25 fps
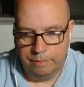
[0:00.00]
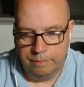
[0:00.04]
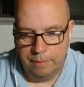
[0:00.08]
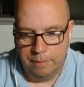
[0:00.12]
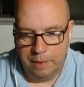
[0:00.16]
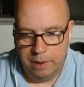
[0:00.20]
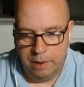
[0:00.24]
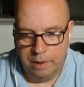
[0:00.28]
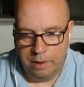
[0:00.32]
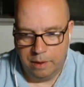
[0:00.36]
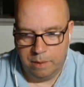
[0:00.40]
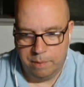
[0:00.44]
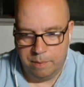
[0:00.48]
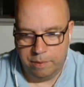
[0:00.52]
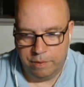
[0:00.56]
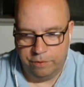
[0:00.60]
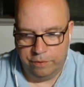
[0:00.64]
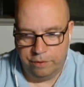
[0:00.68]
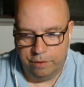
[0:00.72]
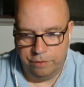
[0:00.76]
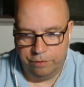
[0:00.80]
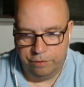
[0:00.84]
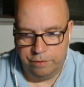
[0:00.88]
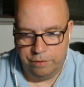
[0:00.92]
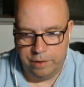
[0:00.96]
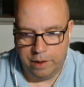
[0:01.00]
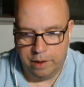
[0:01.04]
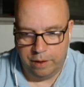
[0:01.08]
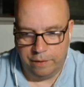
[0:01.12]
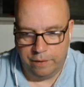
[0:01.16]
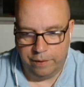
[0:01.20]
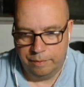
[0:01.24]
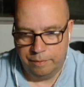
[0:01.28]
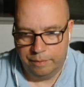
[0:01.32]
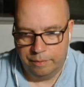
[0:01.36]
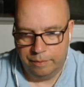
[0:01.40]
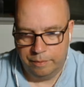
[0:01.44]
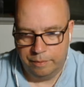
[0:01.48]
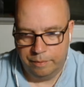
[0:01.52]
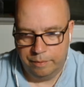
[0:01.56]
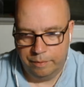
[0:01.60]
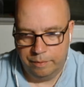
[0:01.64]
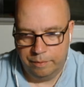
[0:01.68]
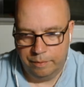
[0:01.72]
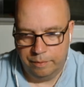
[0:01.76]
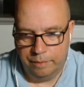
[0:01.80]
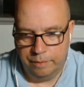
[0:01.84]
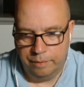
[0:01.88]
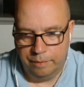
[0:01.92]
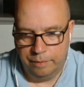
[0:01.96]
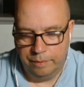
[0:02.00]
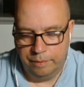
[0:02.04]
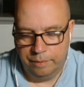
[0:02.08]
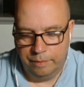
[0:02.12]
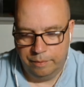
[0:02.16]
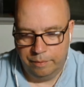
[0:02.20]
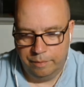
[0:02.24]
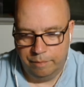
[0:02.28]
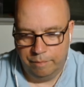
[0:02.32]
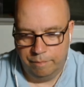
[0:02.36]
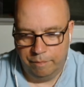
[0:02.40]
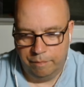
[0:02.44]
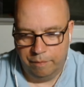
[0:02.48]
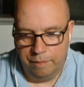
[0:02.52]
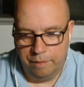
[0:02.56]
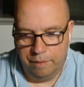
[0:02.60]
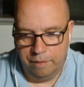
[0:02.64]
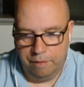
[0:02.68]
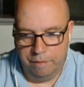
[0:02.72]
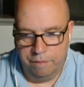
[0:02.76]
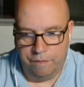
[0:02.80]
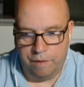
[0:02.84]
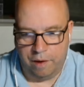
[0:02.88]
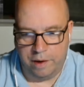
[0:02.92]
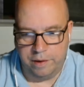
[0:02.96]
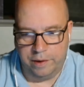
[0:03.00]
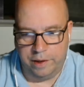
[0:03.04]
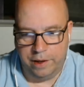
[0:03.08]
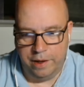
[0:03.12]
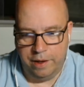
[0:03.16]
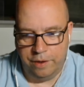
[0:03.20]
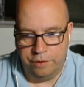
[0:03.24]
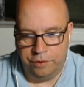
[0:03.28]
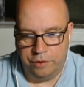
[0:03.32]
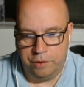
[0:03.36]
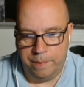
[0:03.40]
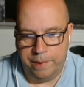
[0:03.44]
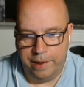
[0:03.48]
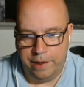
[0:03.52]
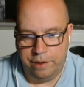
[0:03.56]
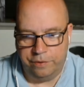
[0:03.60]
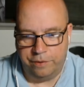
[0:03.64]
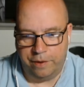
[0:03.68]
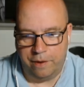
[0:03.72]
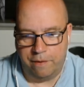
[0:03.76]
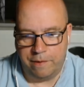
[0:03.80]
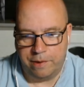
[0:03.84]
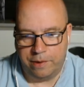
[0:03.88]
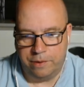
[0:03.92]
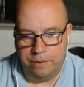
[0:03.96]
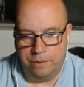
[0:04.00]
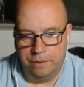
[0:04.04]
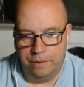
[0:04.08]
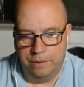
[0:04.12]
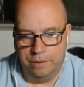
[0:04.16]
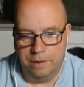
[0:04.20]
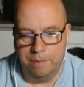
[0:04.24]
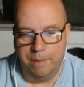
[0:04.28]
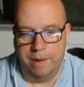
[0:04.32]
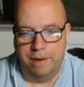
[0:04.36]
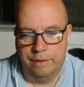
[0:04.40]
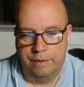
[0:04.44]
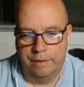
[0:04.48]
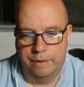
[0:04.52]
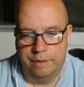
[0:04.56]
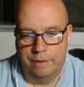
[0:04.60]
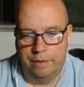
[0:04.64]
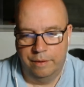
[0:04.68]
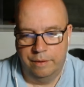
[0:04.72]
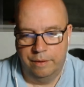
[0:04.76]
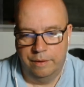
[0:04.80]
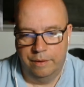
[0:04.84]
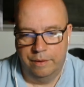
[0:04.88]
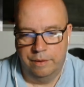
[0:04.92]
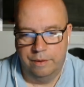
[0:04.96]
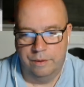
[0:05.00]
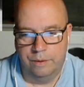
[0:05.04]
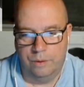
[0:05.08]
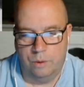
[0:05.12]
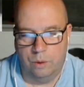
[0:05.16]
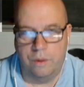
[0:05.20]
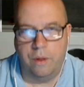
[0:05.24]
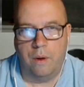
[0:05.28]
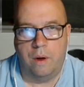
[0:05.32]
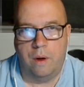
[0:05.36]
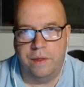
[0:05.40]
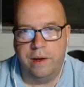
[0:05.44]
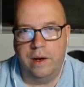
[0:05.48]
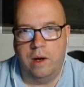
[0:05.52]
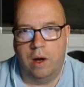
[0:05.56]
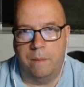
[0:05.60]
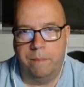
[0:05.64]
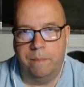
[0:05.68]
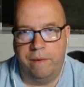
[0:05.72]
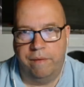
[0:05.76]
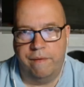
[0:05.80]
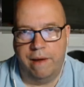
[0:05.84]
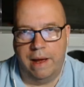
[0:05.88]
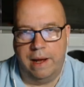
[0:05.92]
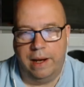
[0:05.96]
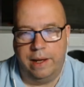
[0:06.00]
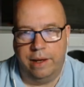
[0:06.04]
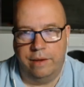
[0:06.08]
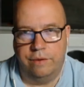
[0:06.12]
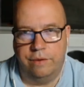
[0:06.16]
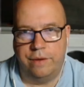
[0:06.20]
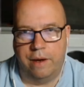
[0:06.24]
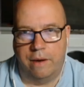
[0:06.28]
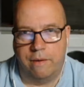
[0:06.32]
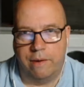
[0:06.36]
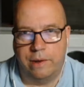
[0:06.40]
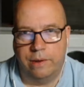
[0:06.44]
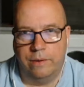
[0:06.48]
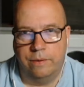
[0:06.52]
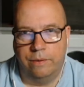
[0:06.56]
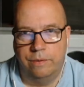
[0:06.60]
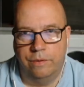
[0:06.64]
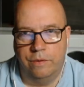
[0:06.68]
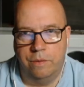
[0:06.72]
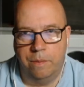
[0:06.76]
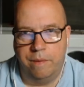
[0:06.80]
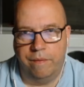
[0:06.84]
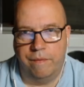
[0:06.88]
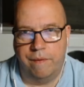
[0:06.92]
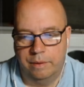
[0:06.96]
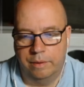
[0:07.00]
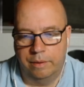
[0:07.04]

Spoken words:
Come on, Susan, you got this. Fight the urge to be hysterical. Come on. Although I think I'd be fairly hysterical, to be fair.